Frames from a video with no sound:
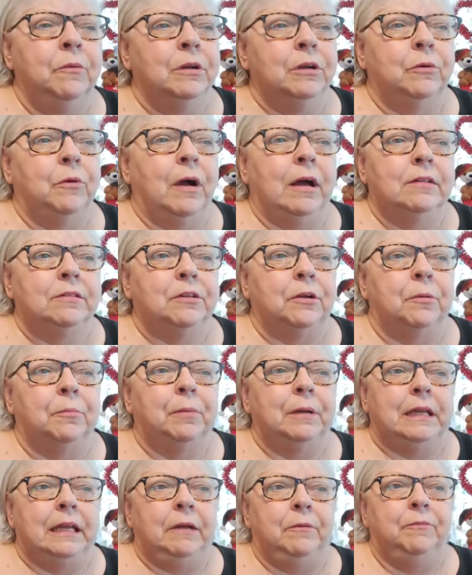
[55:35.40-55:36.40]
didn't want to go out
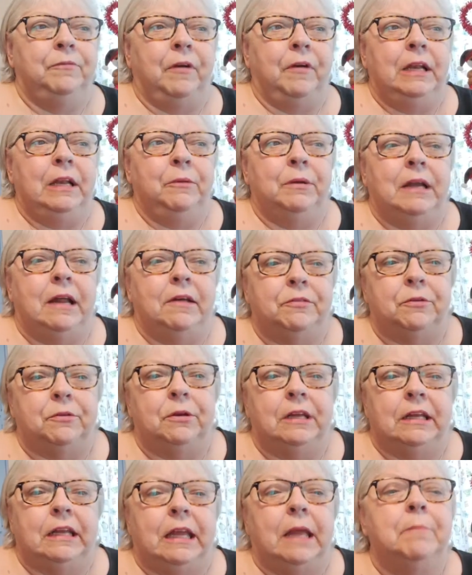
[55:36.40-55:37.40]
there, but he finally went out
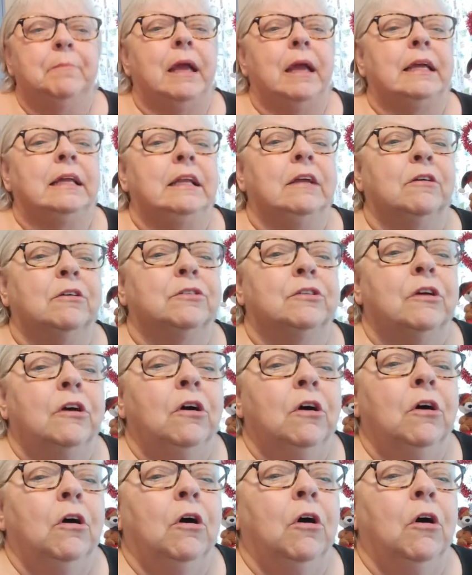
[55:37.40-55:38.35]
there and he came back in and goes,